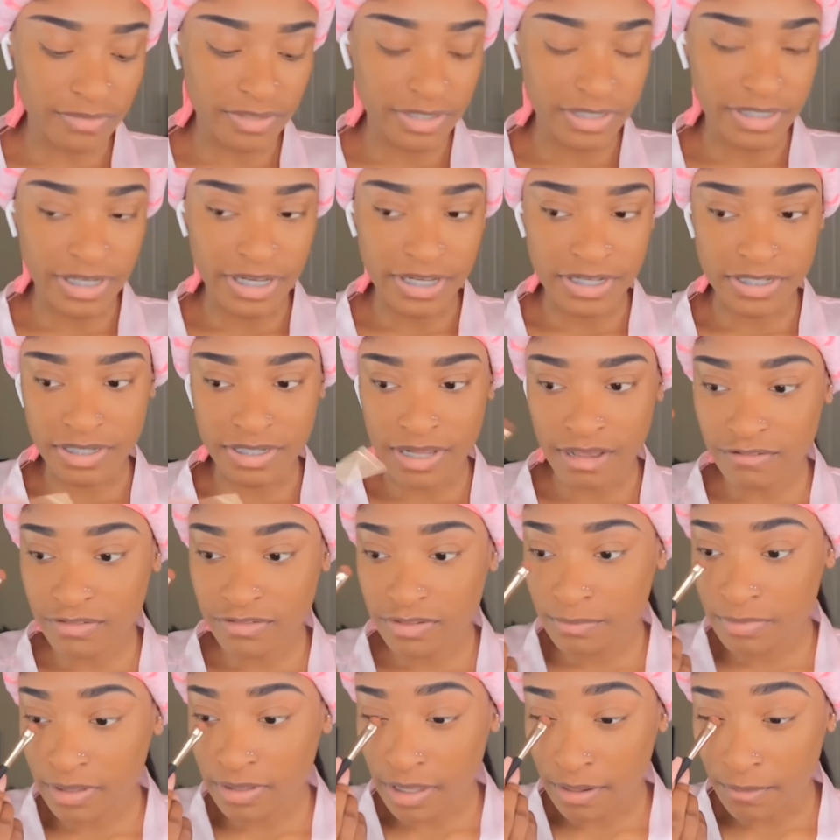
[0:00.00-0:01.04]
is changing. I was
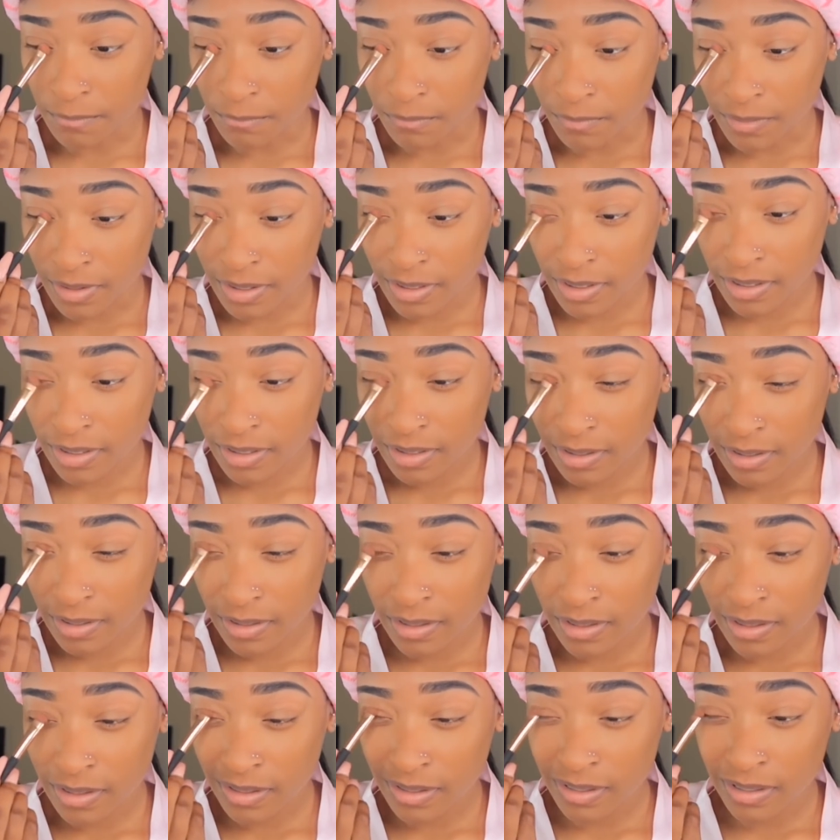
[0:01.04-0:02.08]
gonna be like,
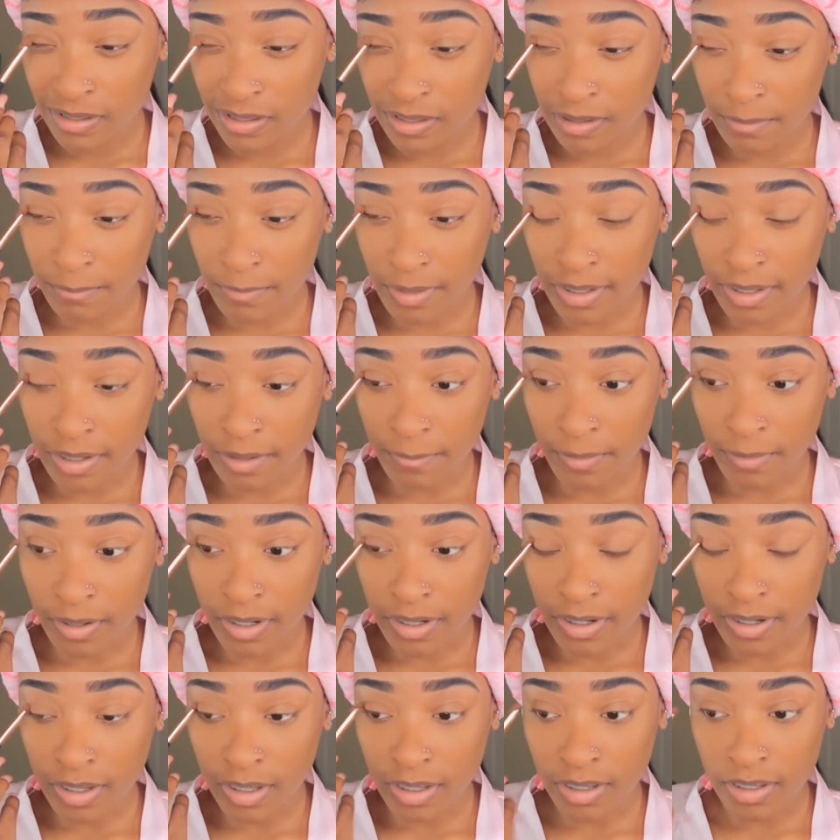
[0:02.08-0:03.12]
wait, my
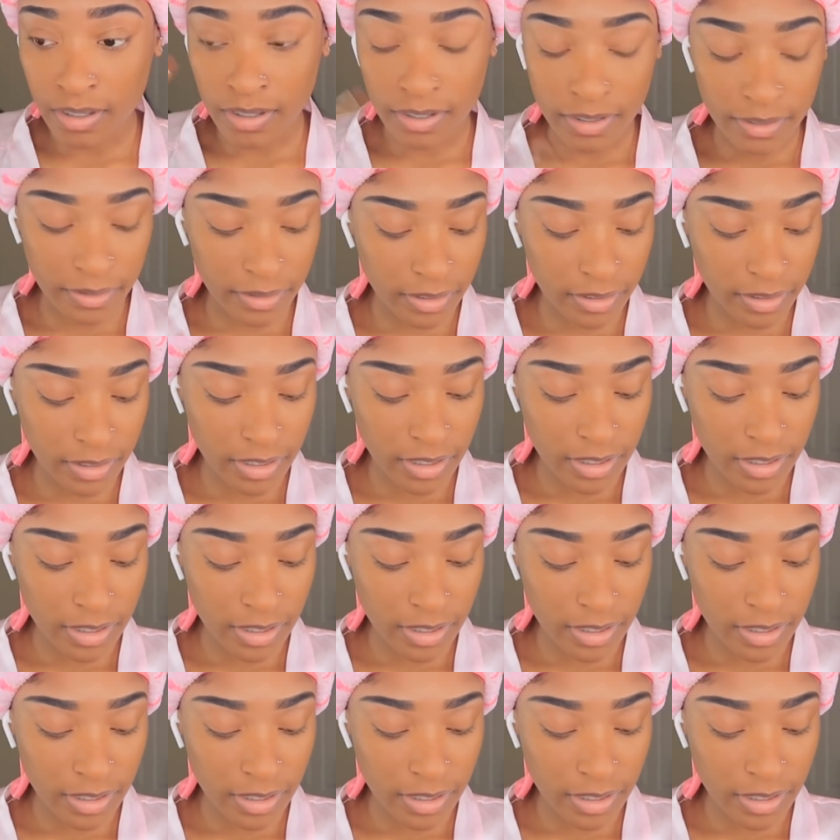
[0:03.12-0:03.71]
AirPod died.